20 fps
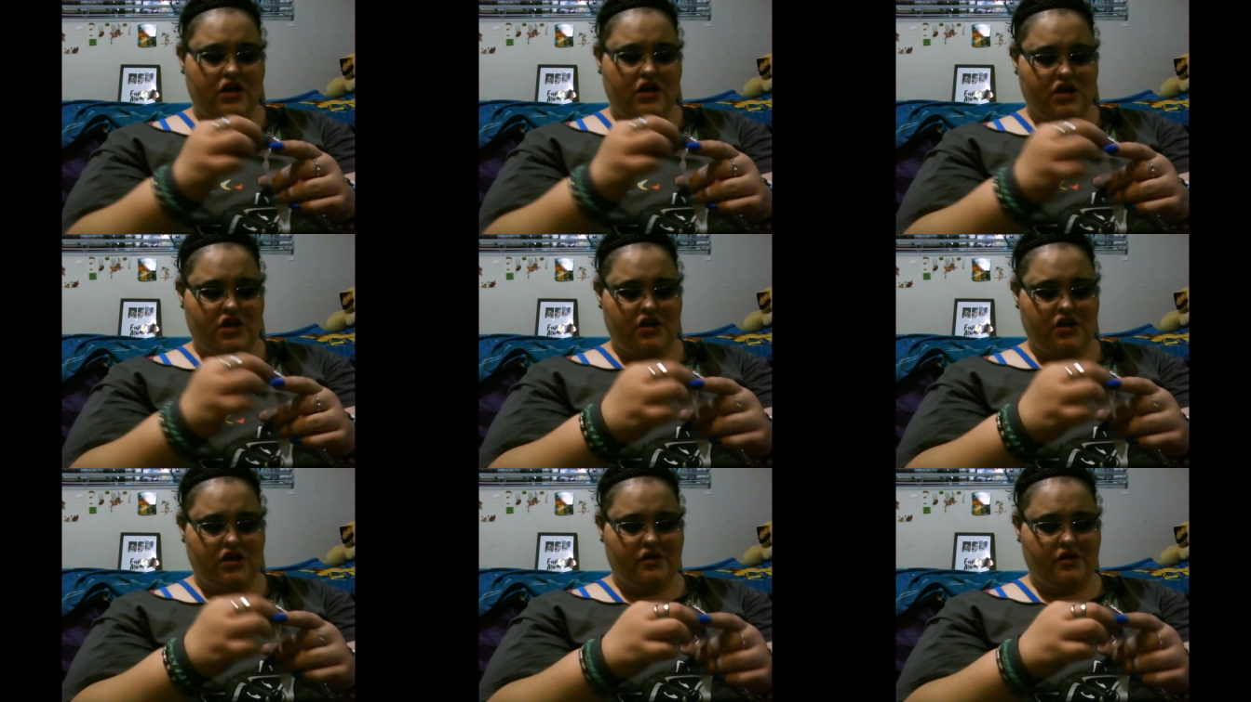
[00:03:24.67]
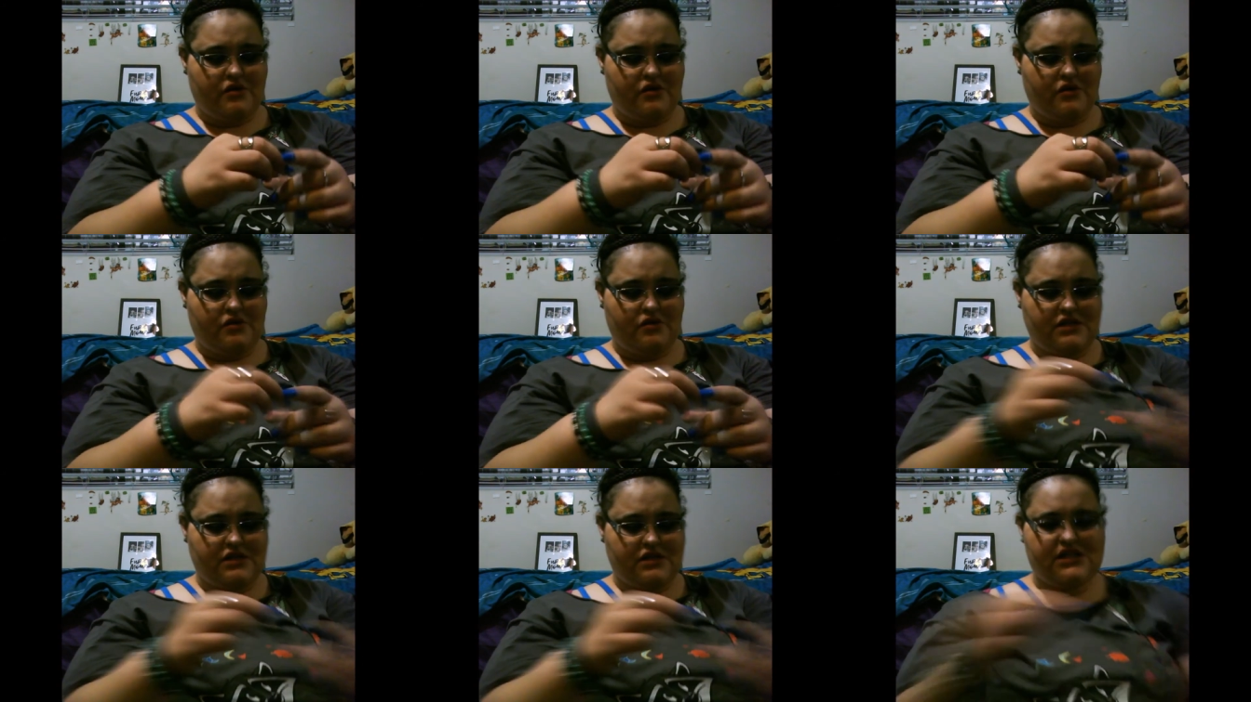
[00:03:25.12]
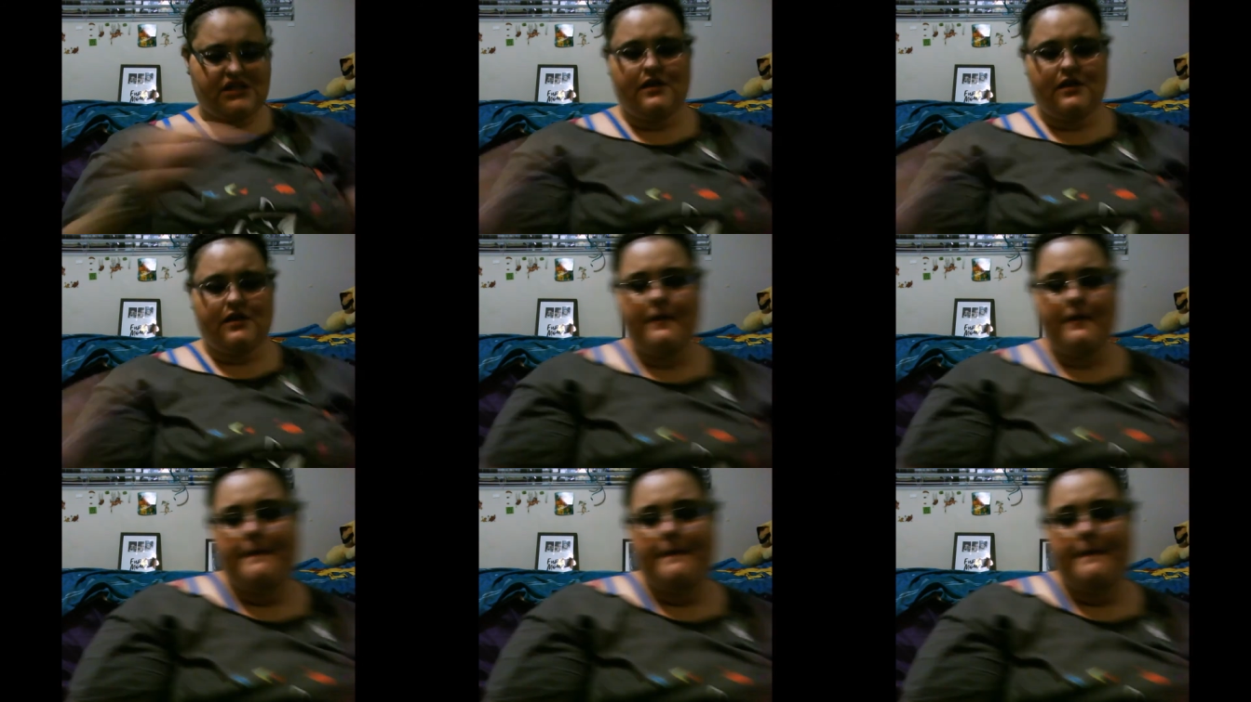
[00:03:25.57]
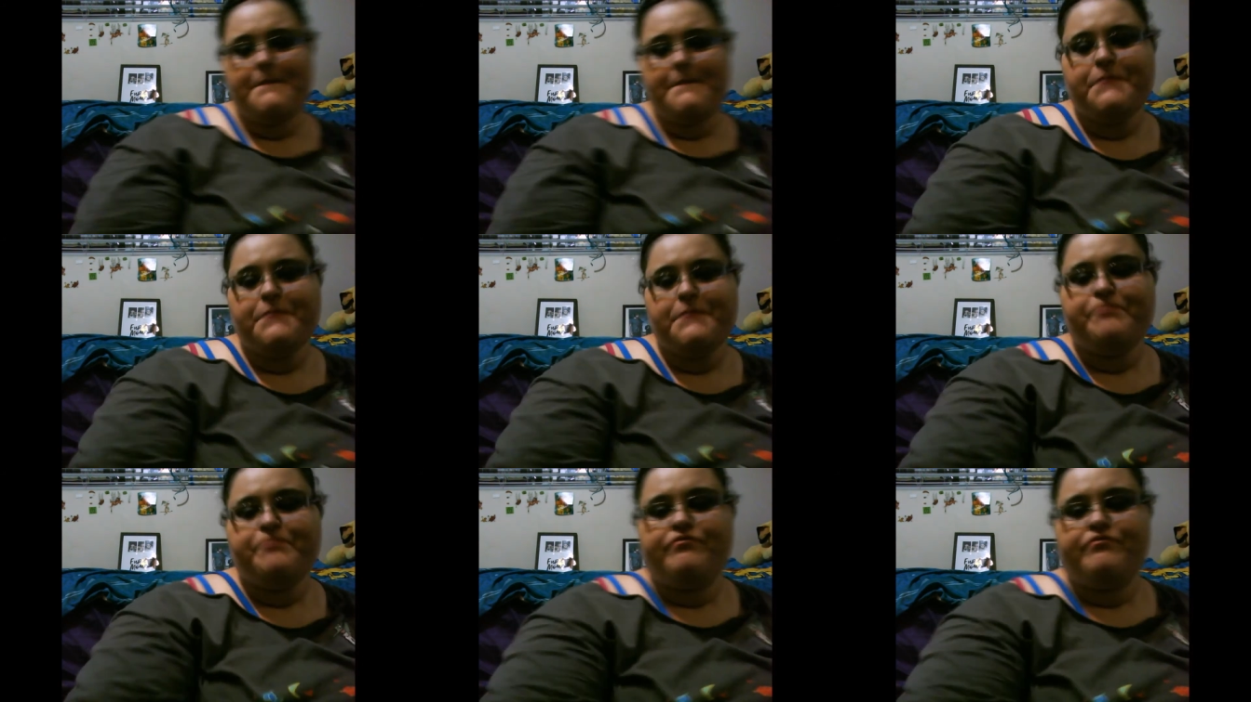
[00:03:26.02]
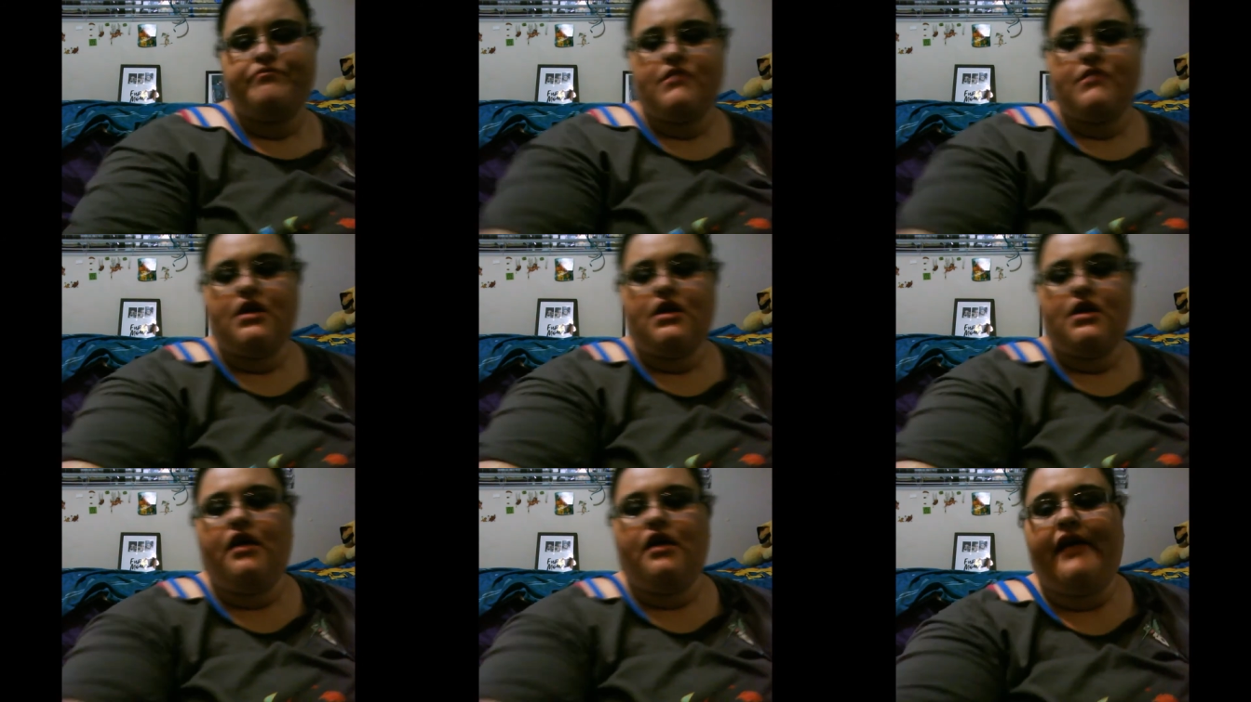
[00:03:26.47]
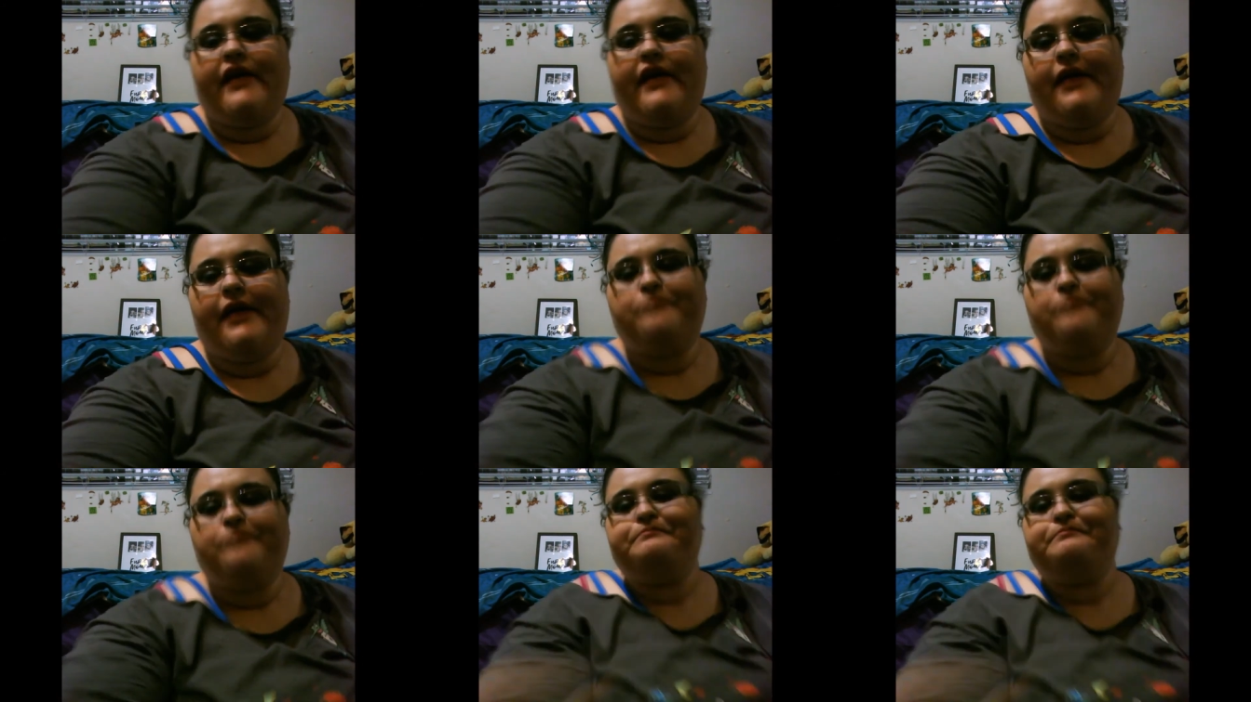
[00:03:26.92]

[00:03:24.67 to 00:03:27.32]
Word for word: cute. Okay.